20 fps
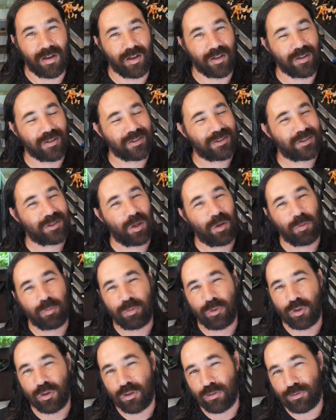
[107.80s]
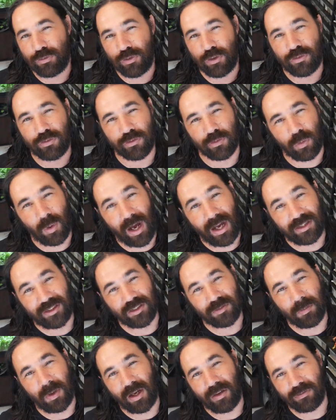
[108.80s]
You're so beautiful for
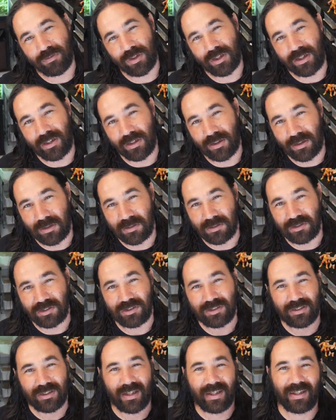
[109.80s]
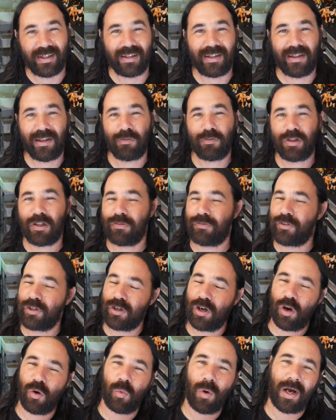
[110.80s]
watching my videos. Even if you
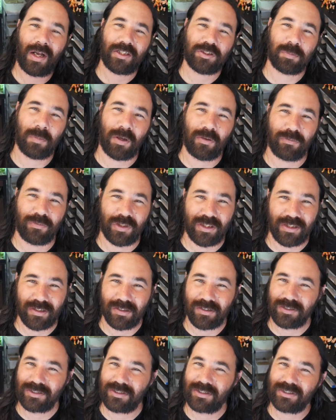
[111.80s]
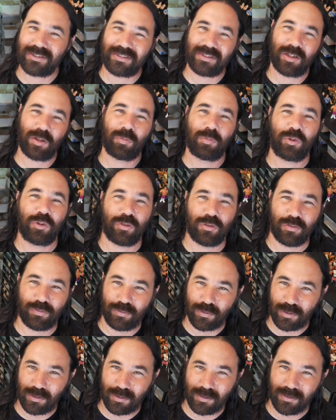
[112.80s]
don't watch my videos, you're still
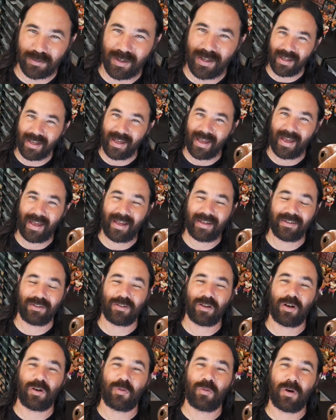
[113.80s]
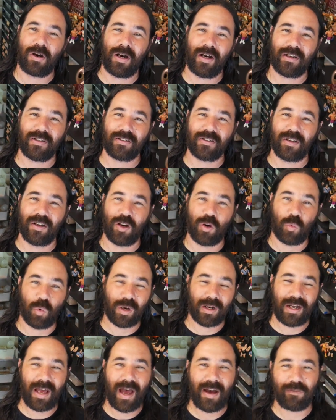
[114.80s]
beautiful. And you know what? We're
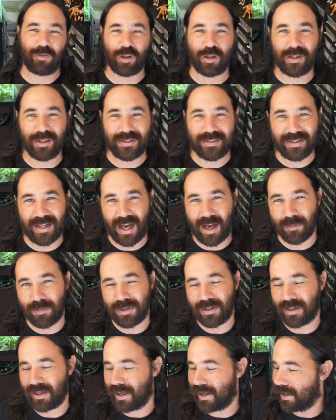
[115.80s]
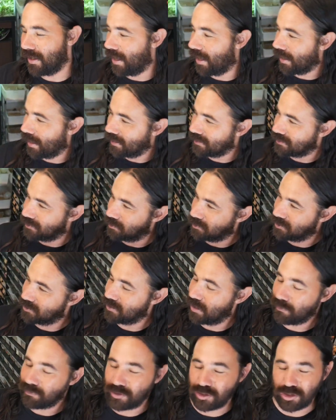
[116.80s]
gonna have a good time today. I got some
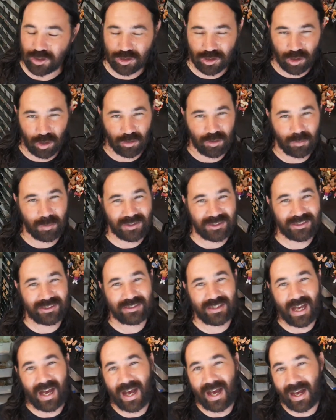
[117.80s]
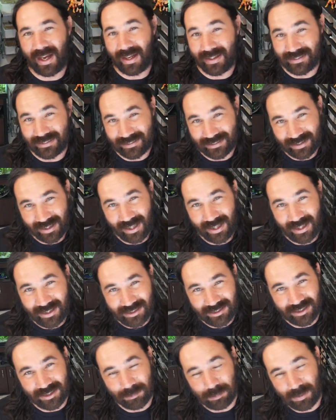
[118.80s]
stuff to show you besides
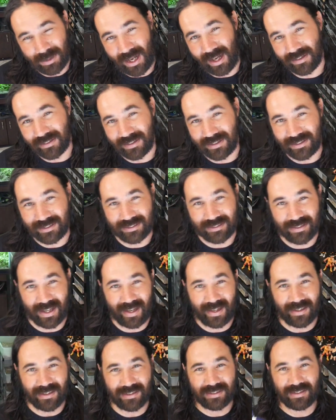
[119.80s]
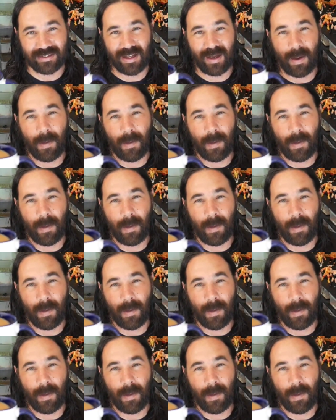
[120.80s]
shipping out these snakes.